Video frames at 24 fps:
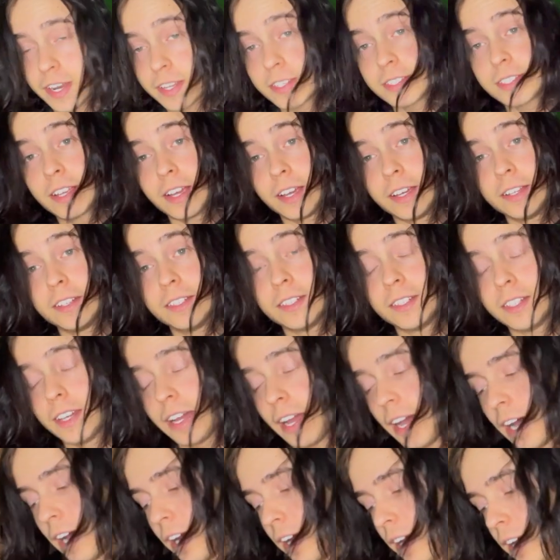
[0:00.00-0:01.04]
aside,
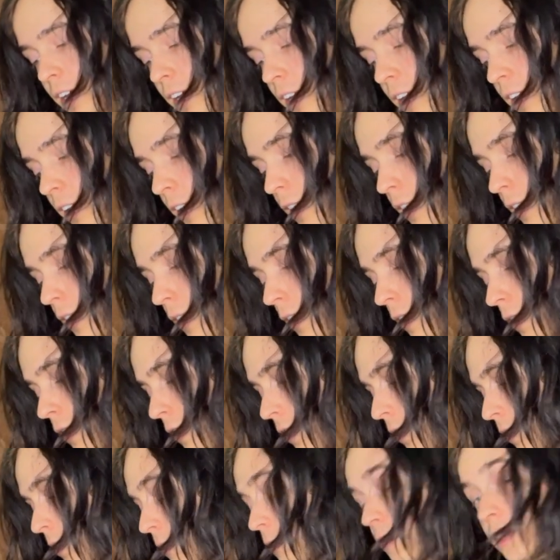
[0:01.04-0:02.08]
I
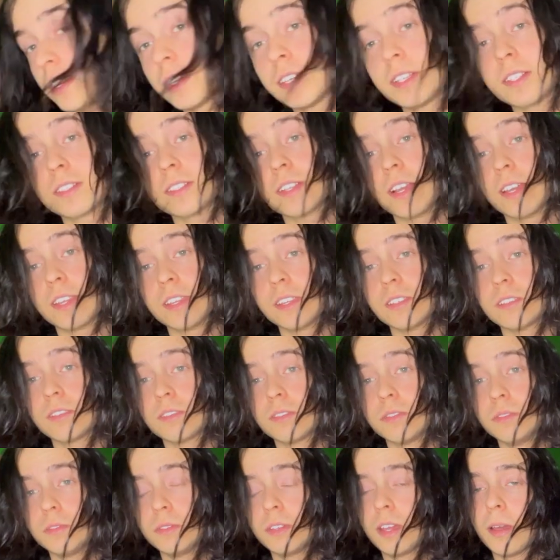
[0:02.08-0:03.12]
am very excited
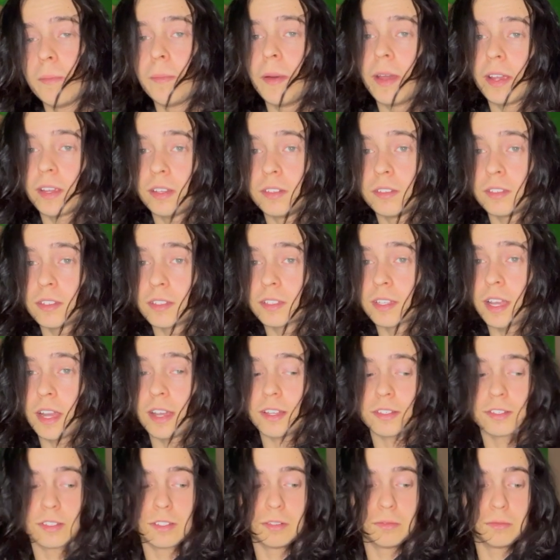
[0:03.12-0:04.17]
to get back into this
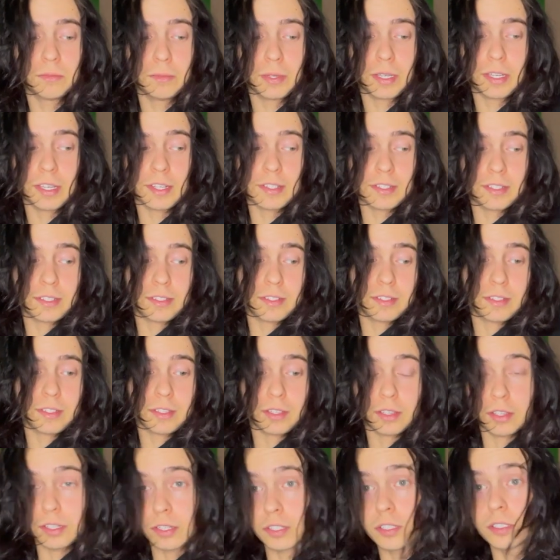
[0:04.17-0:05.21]
costume because it's
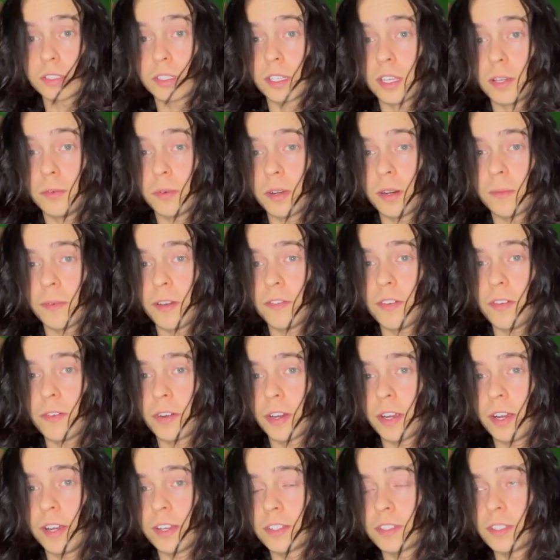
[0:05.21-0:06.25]
literally one of my
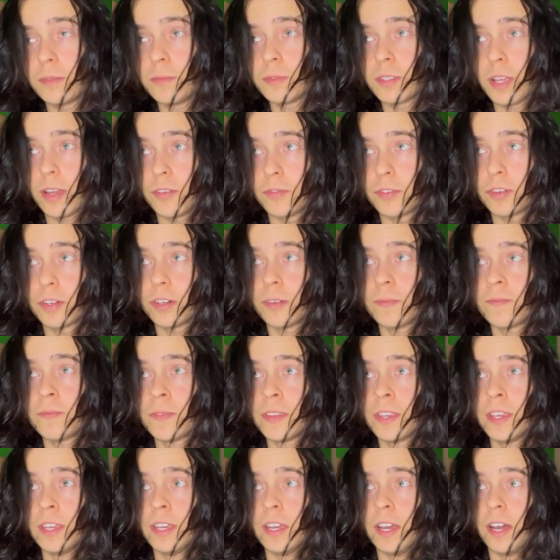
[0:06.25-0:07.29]
favorite costumes ever.
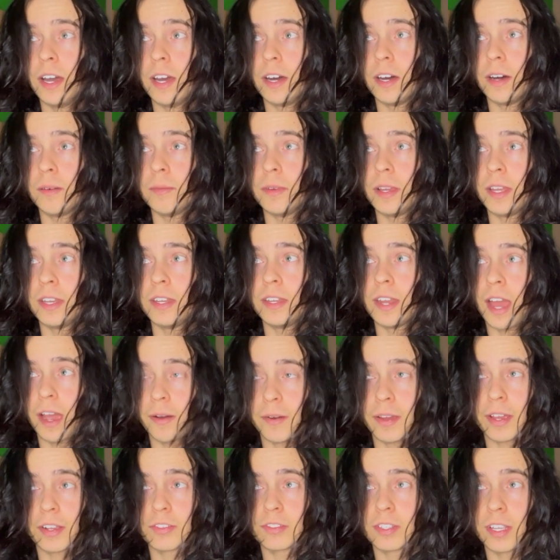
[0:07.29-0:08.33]
And
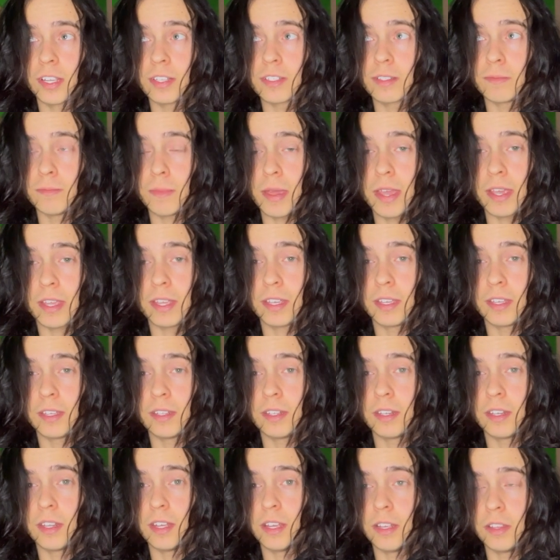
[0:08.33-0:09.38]
now I actually get to make
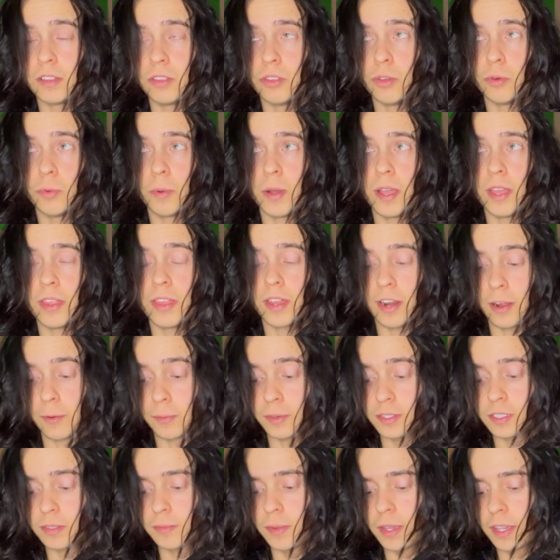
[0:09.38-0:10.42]
it in the way that I
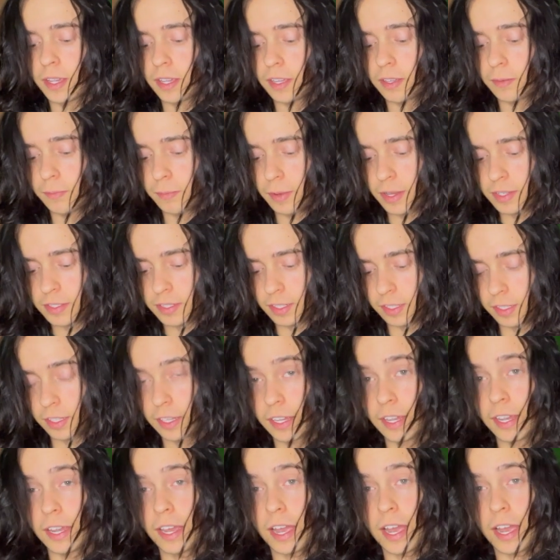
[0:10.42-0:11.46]
want to make it.
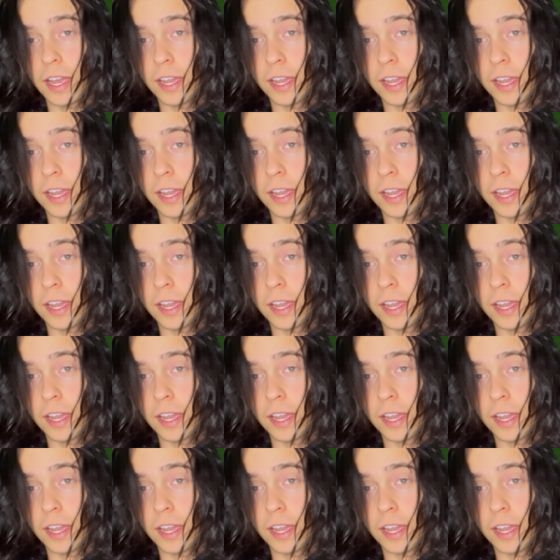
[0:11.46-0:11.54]
Basically,